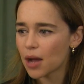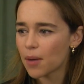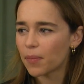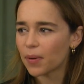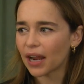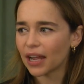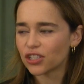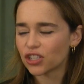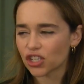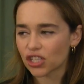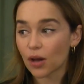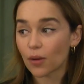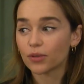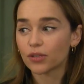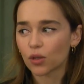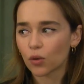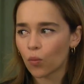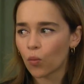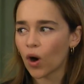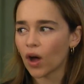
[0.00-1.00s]
But that
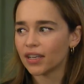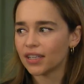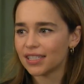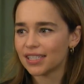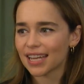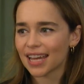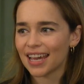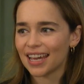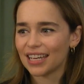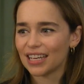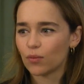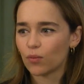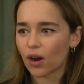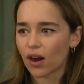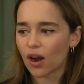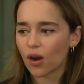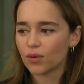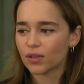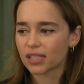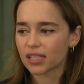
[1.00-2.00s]
was the one day
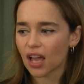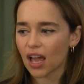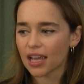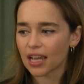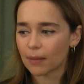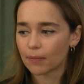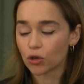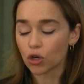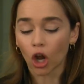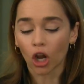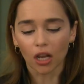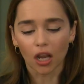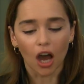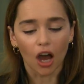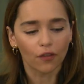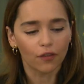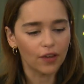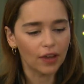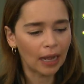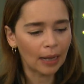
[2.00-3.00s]
where I was like, I'm not
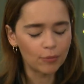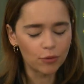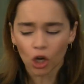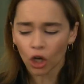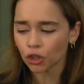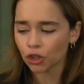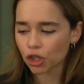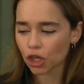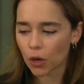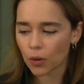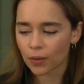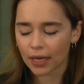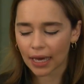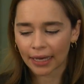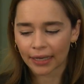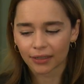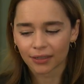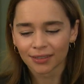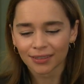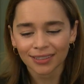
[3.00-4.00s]
laughing, I'm not
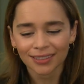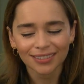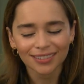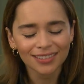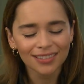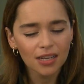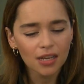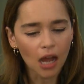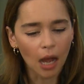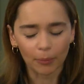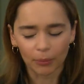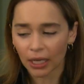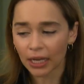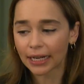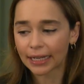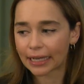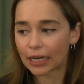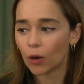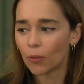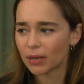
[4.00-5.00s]
joking, I'm
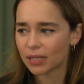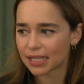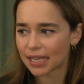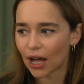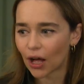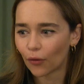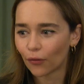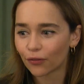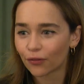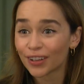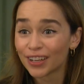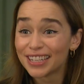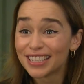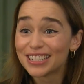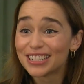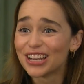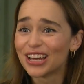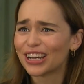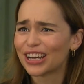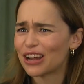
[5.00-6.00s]
gonna kill myself.
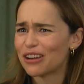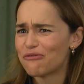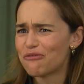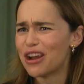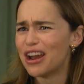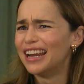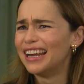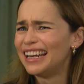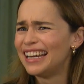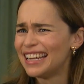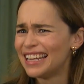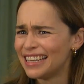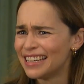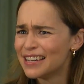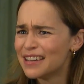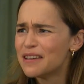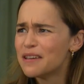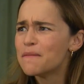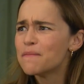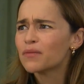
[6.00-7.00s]
Like
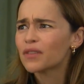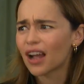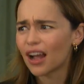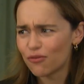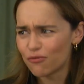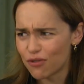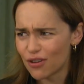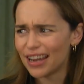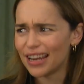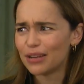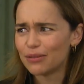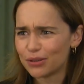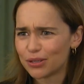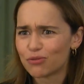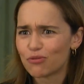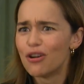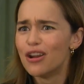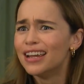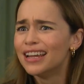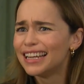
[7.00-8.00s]
I really
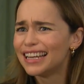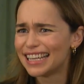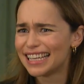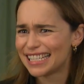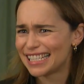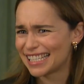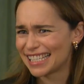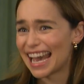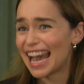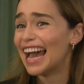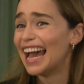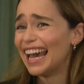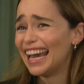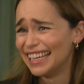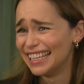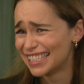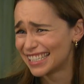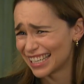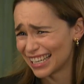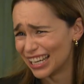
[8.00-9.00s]
was really
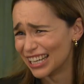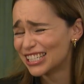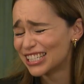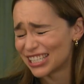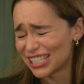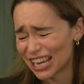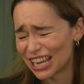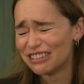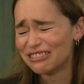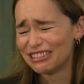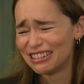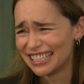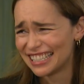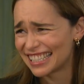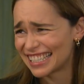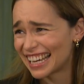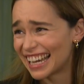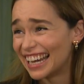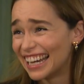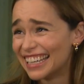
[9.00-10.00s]
scared, like, genuinely
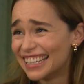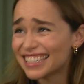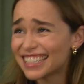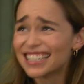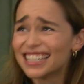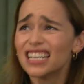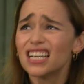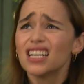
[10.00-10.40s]
scared.